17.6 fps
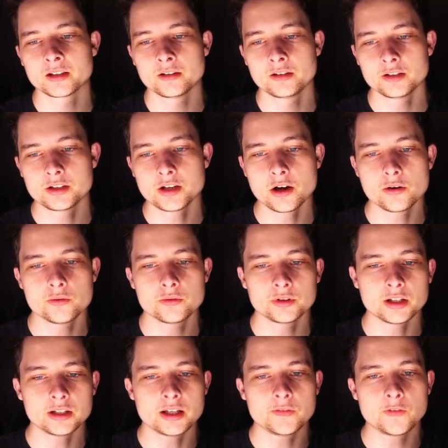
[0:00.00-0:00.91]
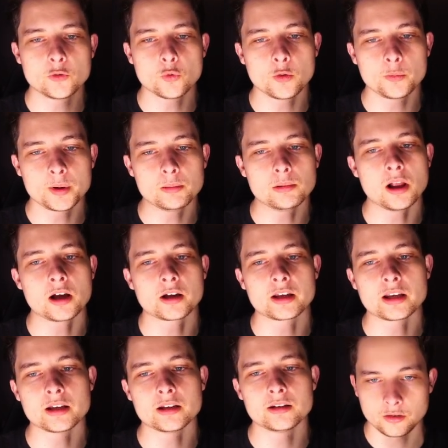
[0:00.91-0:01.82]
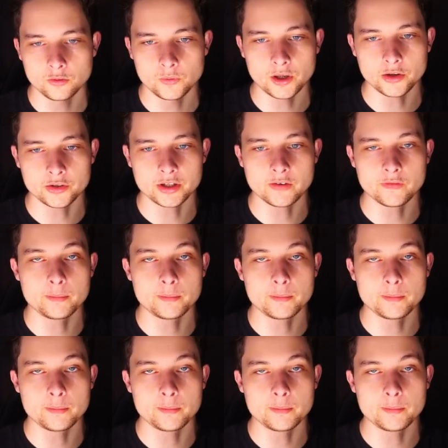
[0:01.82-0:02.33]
So the TV won't be blocking it. We also have